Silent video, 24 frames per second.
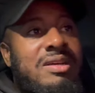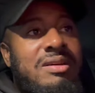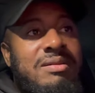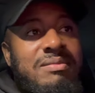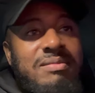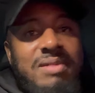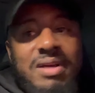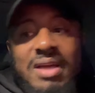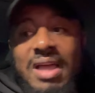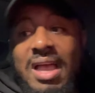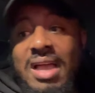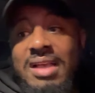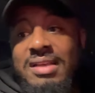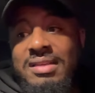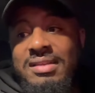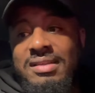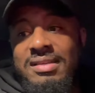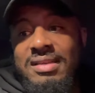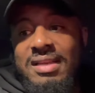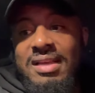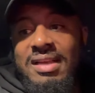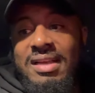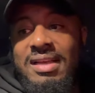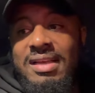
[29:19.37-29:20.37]
But
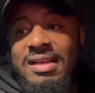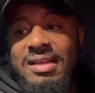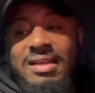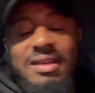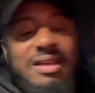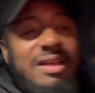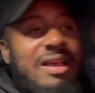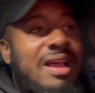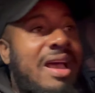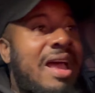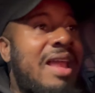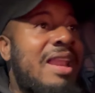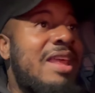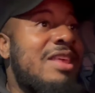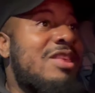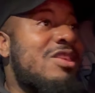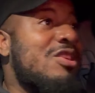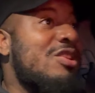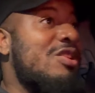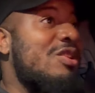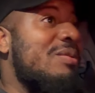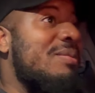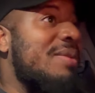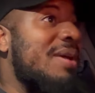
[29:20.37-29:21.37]
guys, I'll let
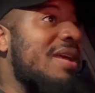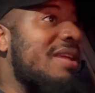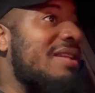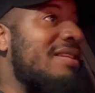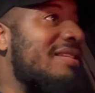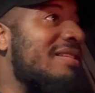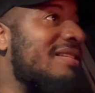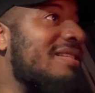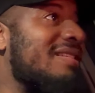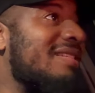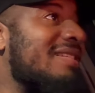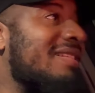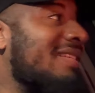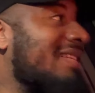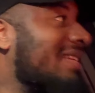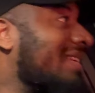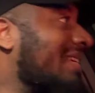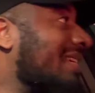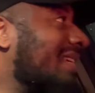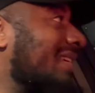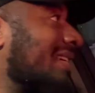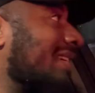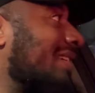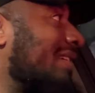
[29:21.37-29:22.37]
you know, man.
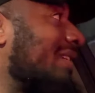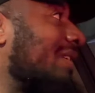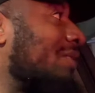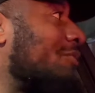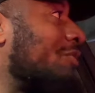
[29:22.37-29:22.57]
The